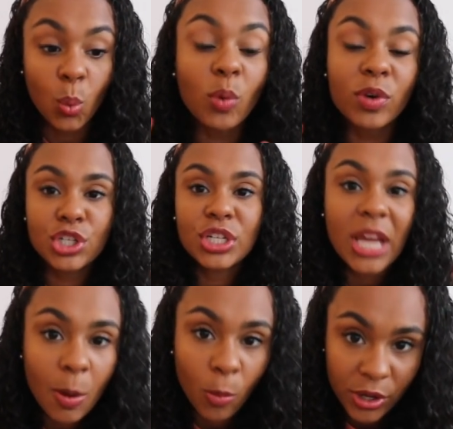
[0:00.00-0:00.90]
We're reaching
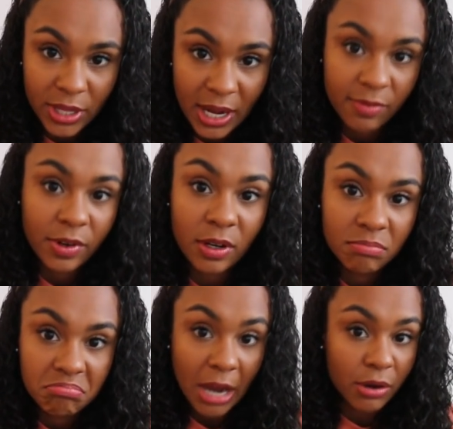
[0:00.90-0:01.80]
out more than
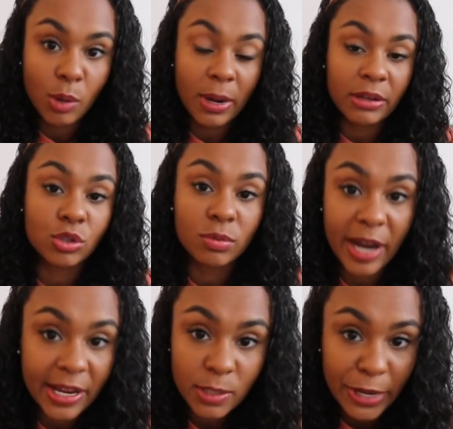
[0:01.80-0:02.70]
ever. I don't know about you,
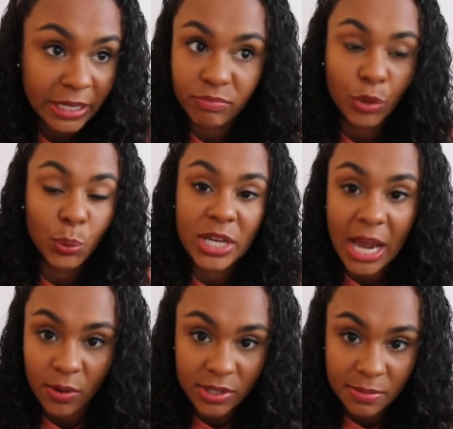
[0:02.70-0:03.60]
but I spend 3
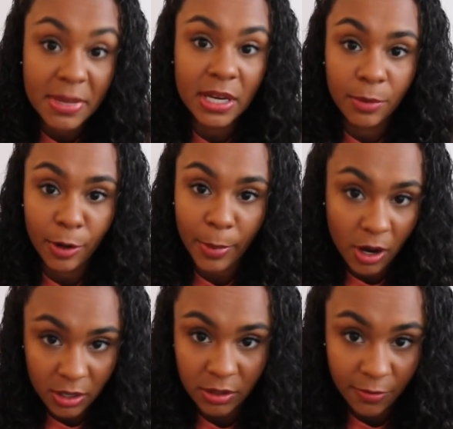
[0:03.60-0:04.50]
hours minimum
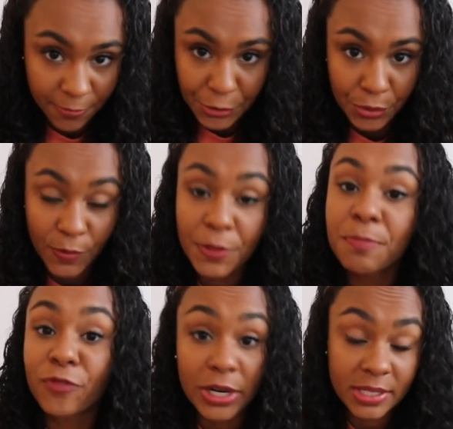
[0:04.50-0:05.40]
on the phone with
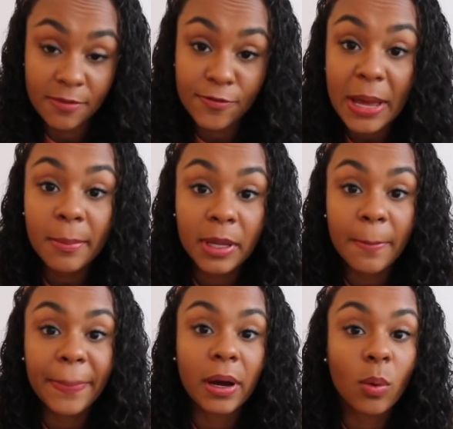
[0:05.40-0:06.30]
friends and family.
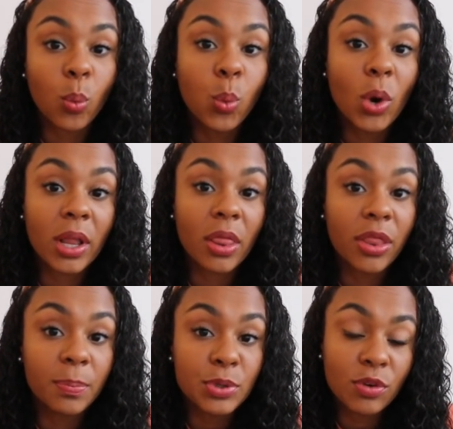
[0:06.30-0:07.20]
But what
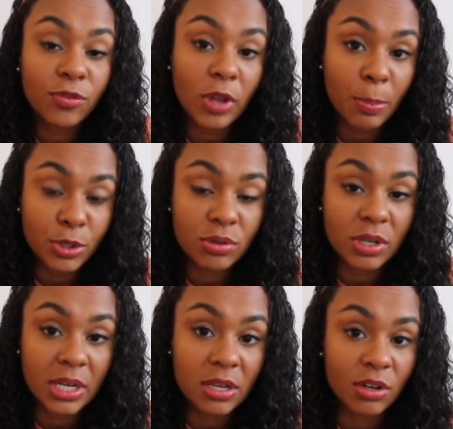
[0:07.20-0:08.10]
the beautiful
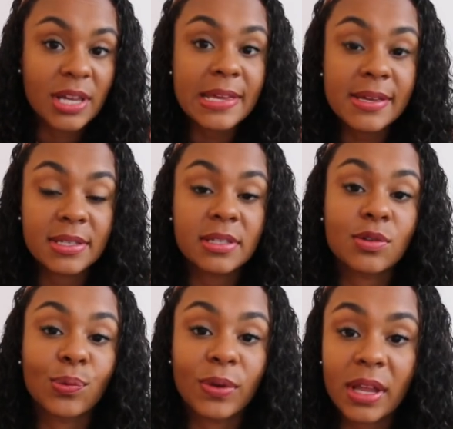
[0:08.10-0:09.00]
opportunity here is
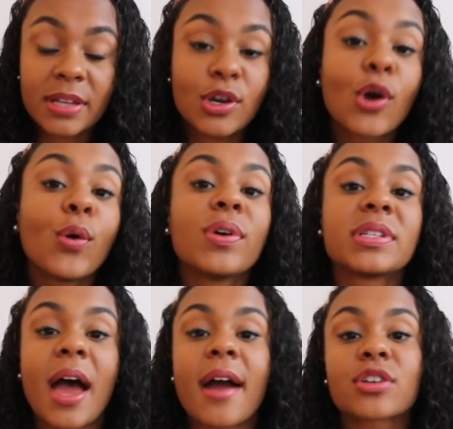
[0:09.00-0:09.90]
to realize who
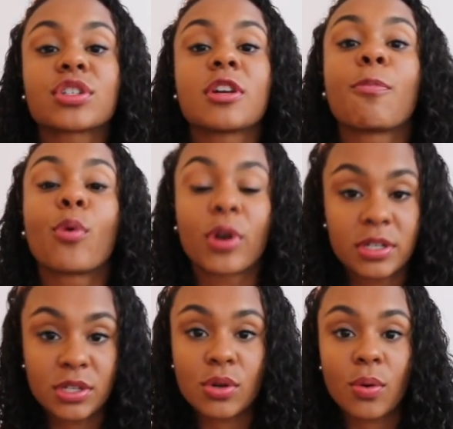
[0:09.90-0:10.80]
is actually
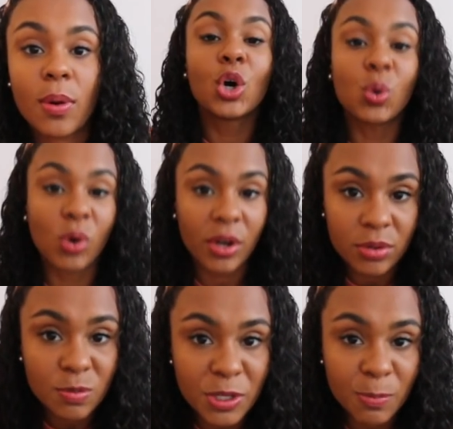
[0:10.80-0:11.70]
important to you. Who are
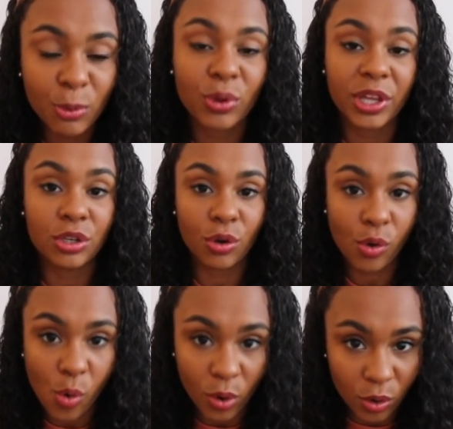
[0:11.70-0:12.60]
those people in your
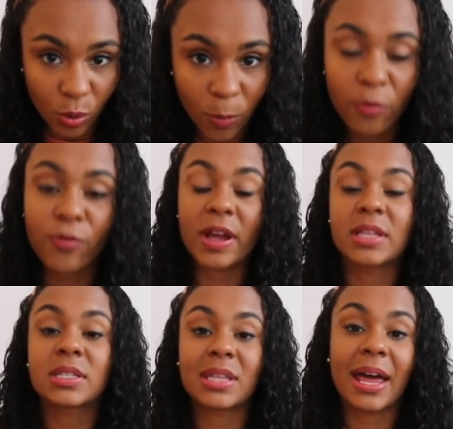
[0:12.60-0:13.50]
core group of
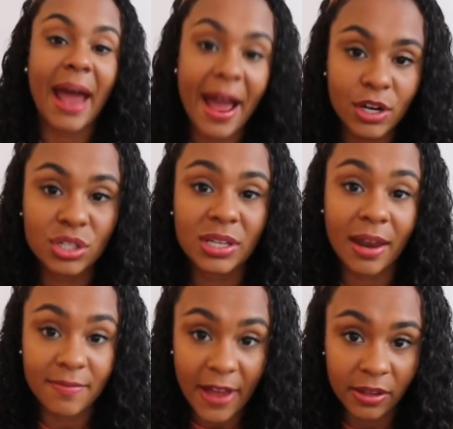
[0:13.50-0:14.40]
friends that actually
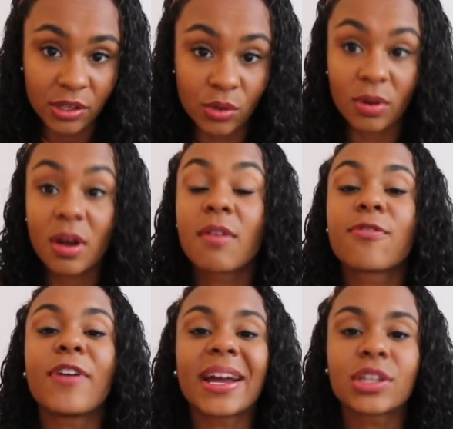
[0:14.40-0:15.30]
add value?
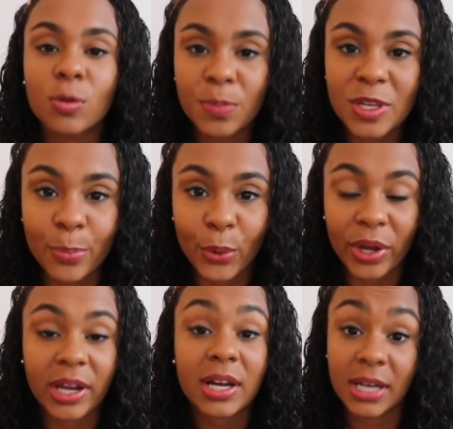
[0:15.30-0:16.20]
Find your people
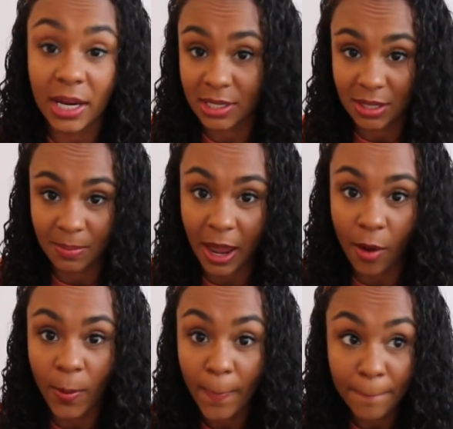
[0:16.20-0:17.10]
and connect to them
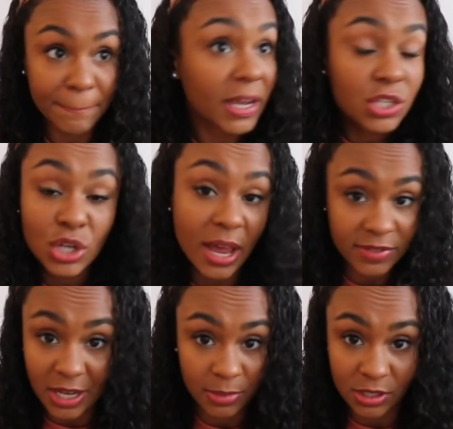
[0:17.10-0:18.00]
now, because you
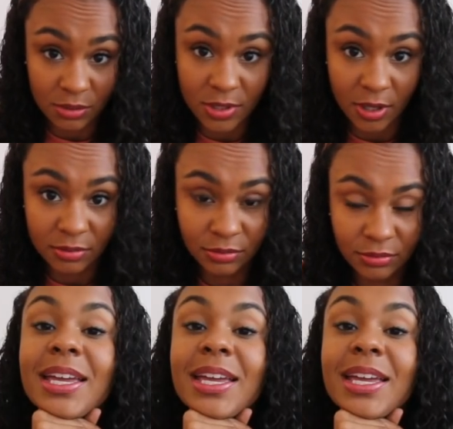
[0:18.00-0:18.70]
have time to do so.